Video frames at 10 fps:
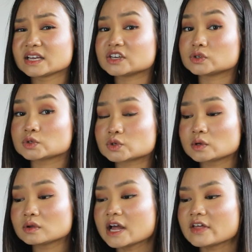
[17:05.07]
and
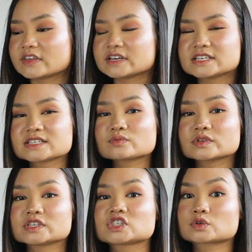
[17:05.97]
neutral that it doesn't
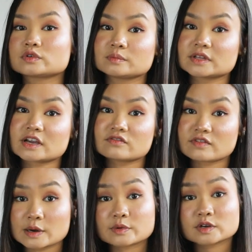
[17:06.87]
really scream like a
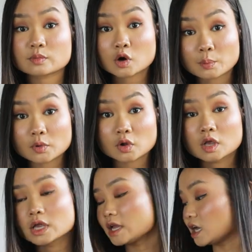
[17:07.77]
vibrant
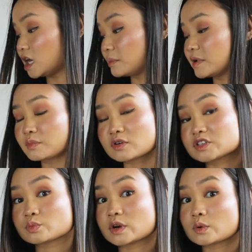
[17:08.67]
purple um, in
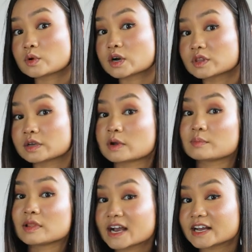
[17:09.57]
person when I wear it with like my
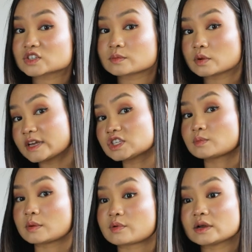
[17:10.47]
blacks or my whites or
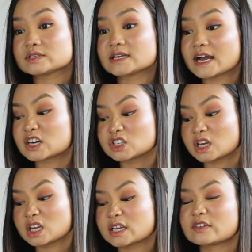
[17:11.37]
my browns. It actually
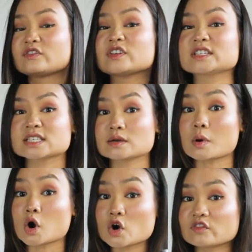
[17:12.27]
kind of like fits
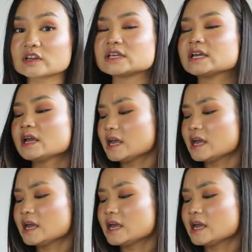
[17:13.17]
perfectly.